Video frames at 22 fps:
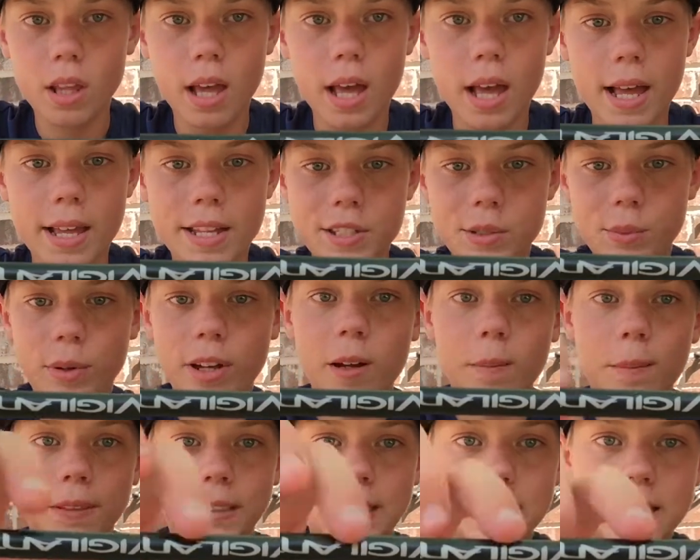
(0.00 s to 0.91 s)
as
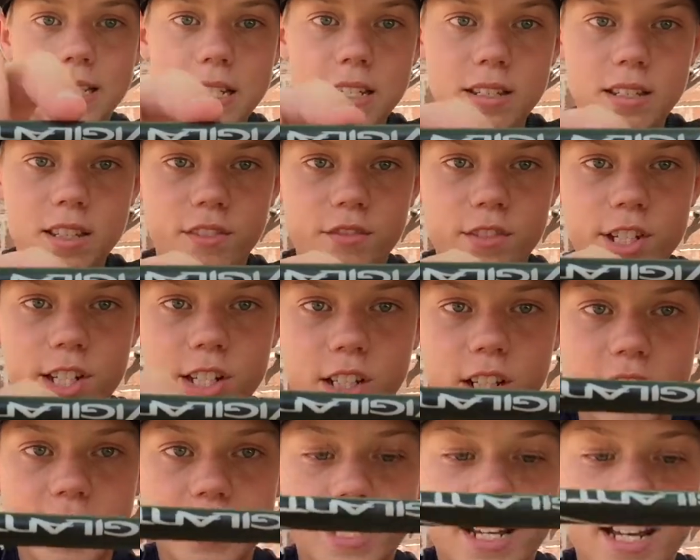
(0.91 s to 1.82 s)
well, but this is the
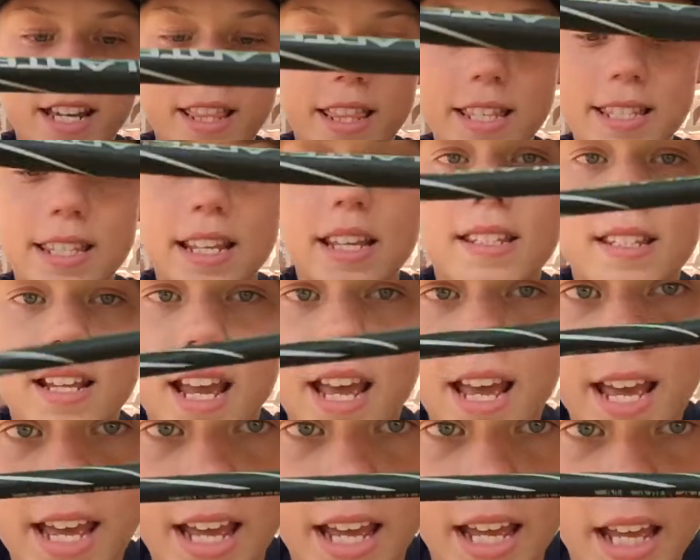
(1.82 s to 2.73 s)
Vigilante. This is
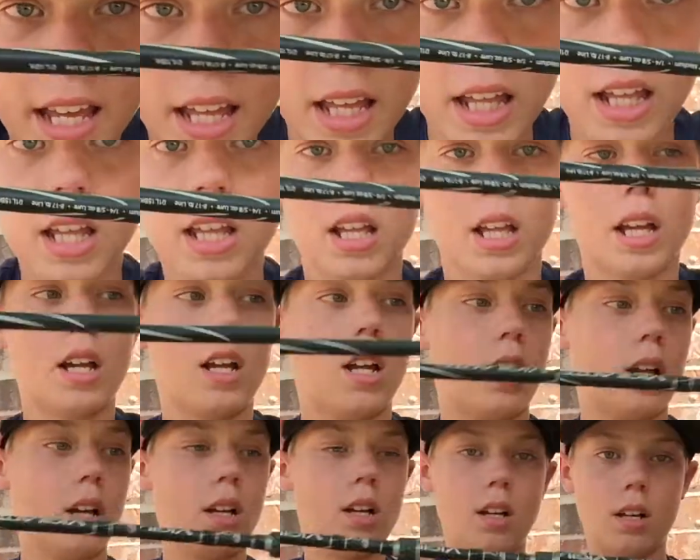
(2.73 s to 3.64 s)
a
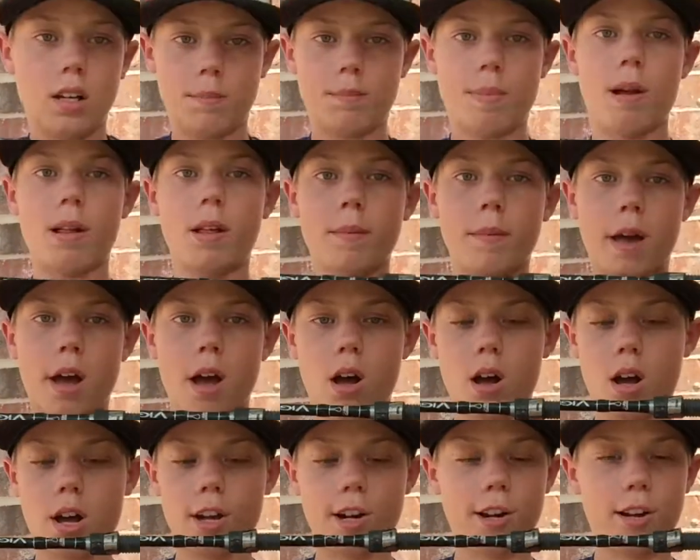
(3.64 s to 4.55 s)
probably
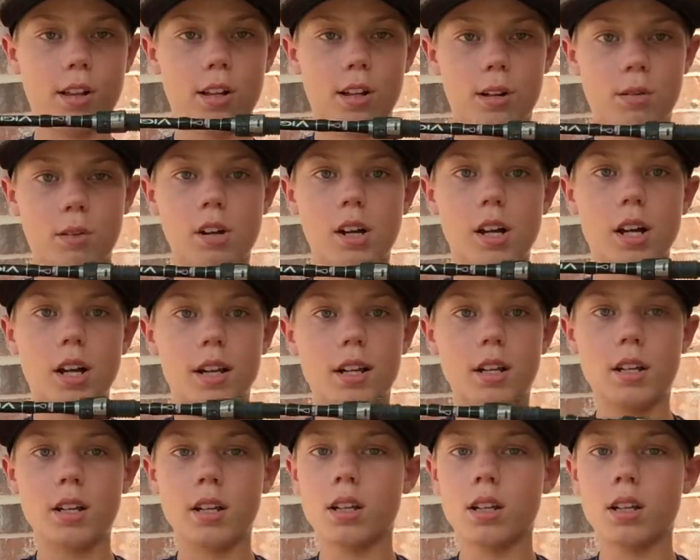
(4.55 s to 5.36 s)
about $100 rod.